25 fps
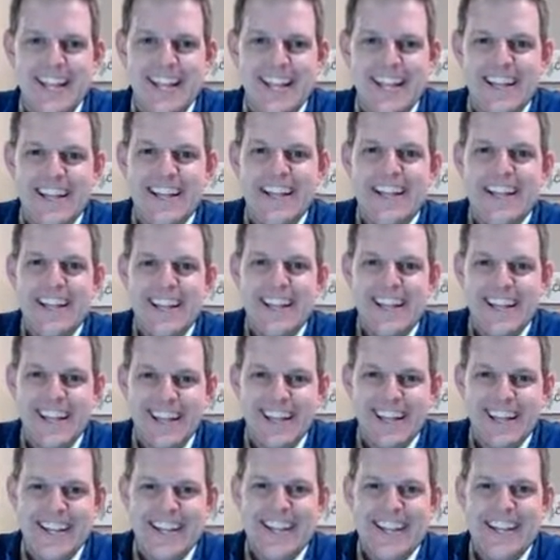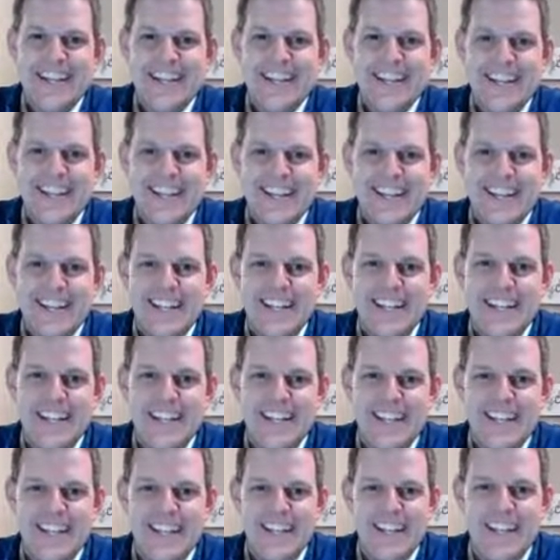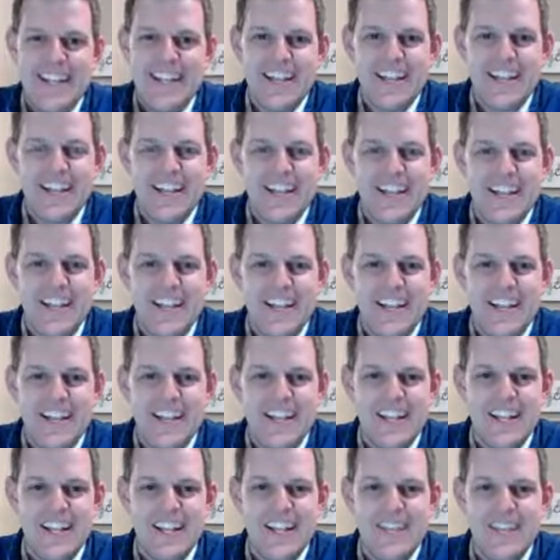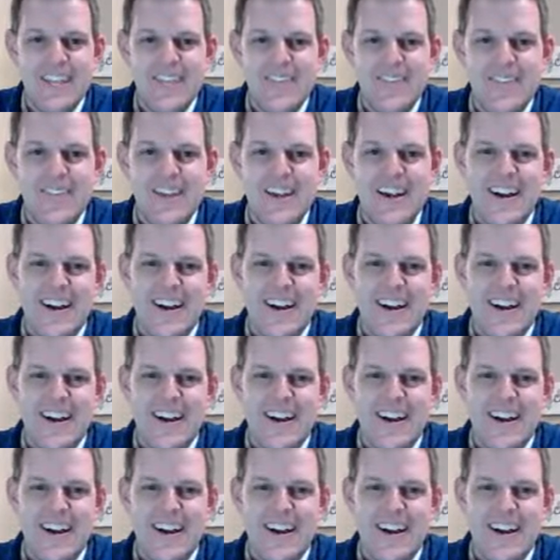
(silent)